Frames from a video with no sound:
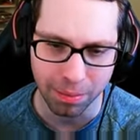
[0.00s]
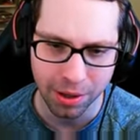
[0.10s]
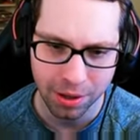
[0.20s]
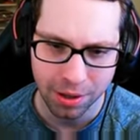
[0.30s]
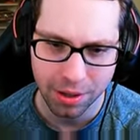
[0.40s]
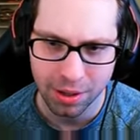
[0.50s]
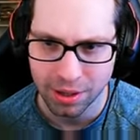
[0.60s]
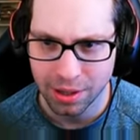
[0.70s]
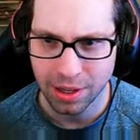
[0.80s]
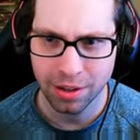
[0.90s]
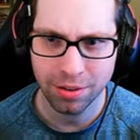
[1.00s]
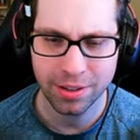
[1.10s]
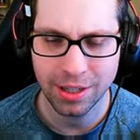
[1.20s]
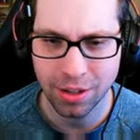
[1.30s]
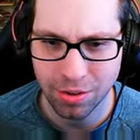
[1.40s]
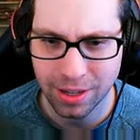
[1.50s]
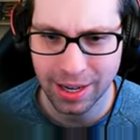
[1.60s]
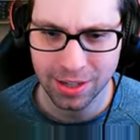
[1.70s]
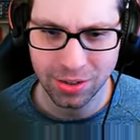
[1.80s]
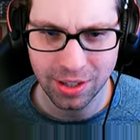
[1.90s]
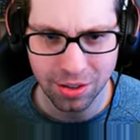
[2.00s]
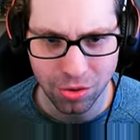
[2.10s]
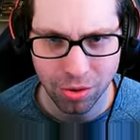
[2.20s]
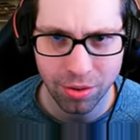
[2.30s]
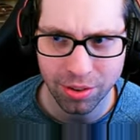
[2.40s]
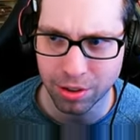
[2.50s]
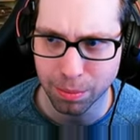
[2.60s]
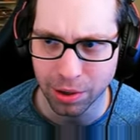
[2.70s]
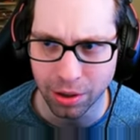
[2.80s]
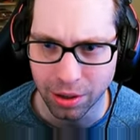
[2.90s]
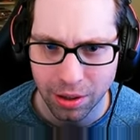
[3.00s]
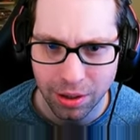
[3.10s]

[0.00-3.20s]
This one's around I don't think you can actually control out. them though.